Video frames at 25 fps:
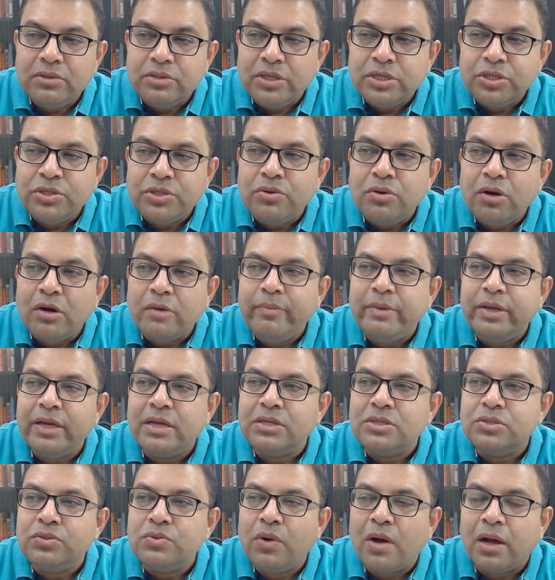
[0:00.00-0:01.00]
they should not make
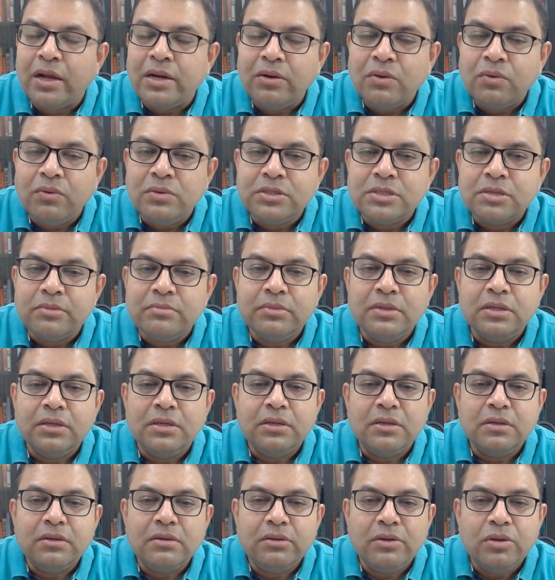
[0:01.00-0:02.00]
us do unwholesome
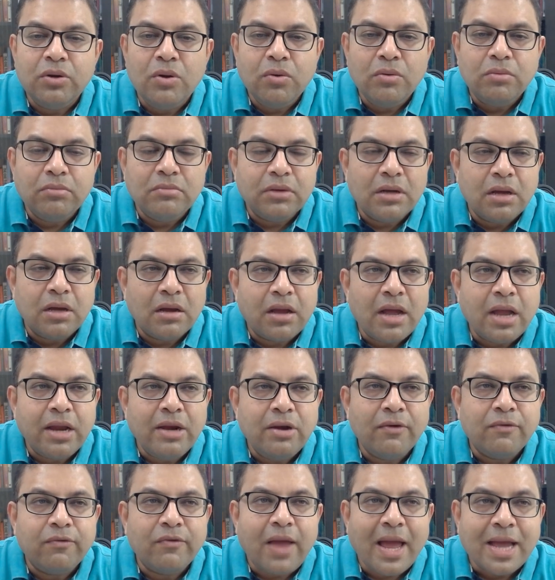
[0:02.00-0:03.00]
you know uh,
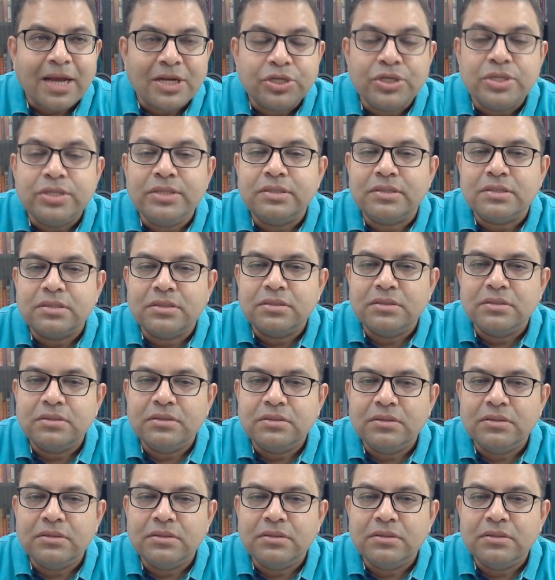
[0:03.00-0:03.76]
kind of actions